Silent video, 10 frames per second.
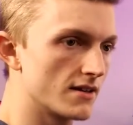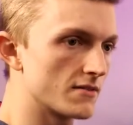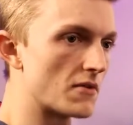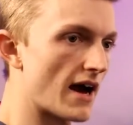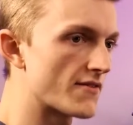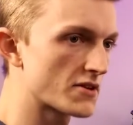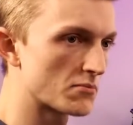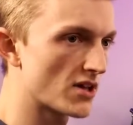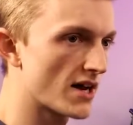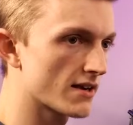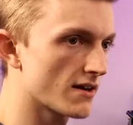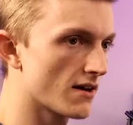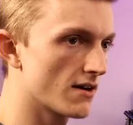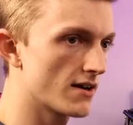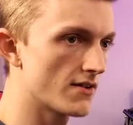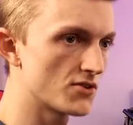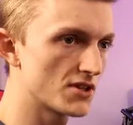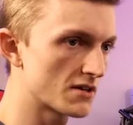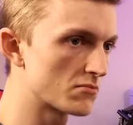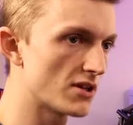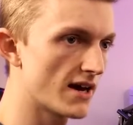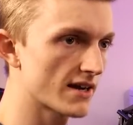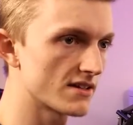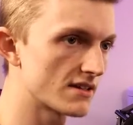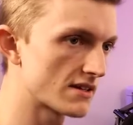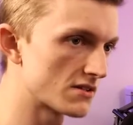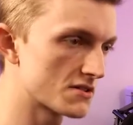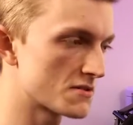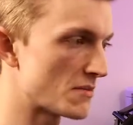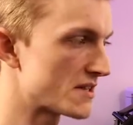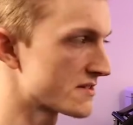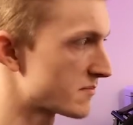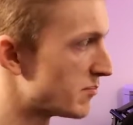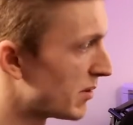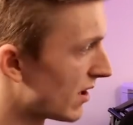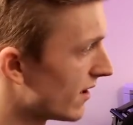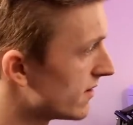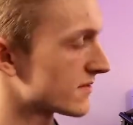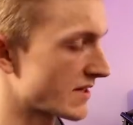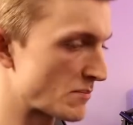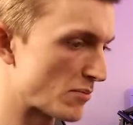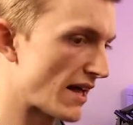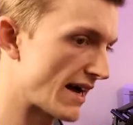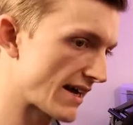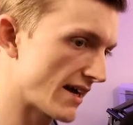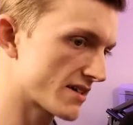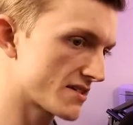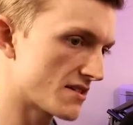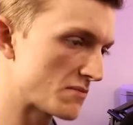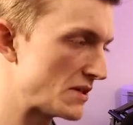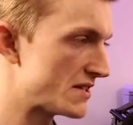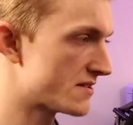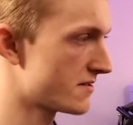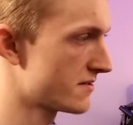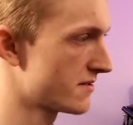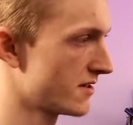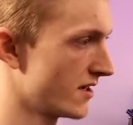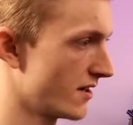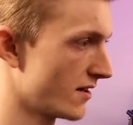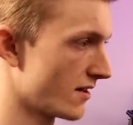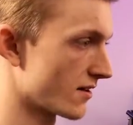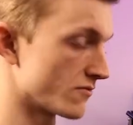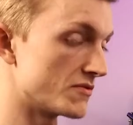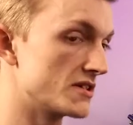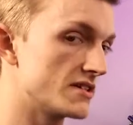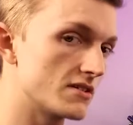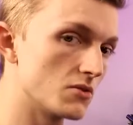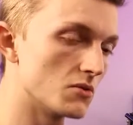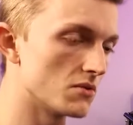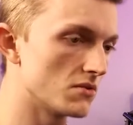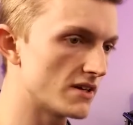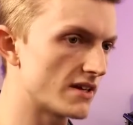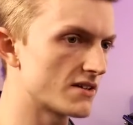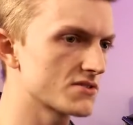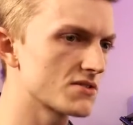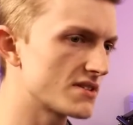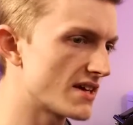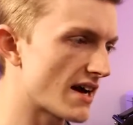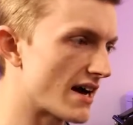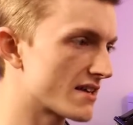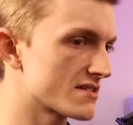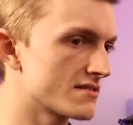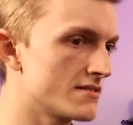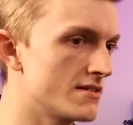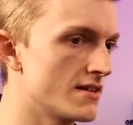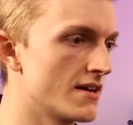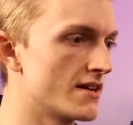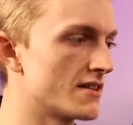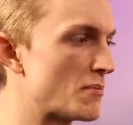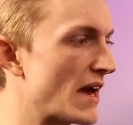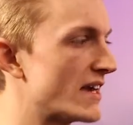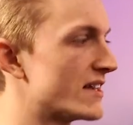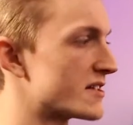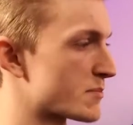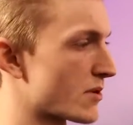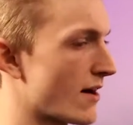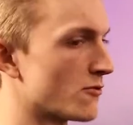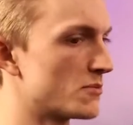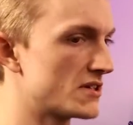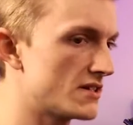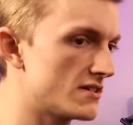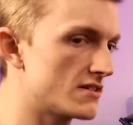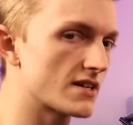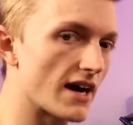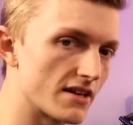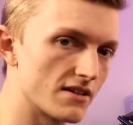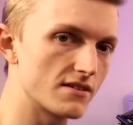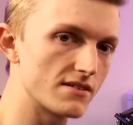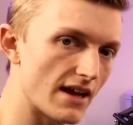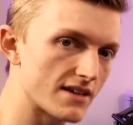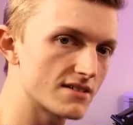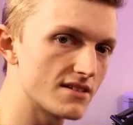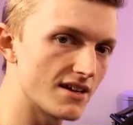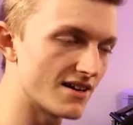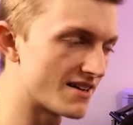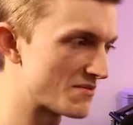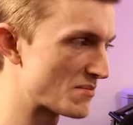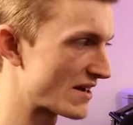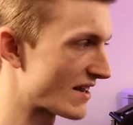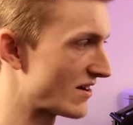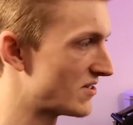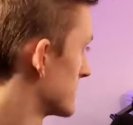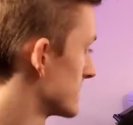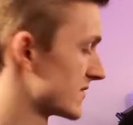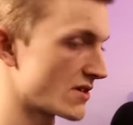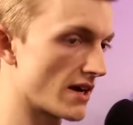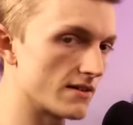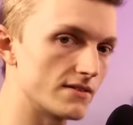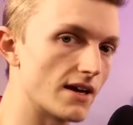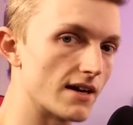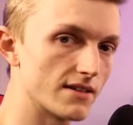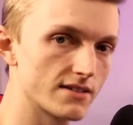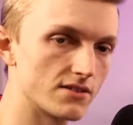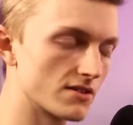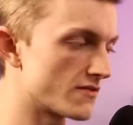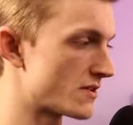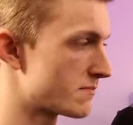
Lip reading: Having a black car, everything black, I think it looks amazing, but like black accent pieces are really cool. And I also think, honestly, the paint is probably kind of nasty on it by now. So yeah, I like the look of it.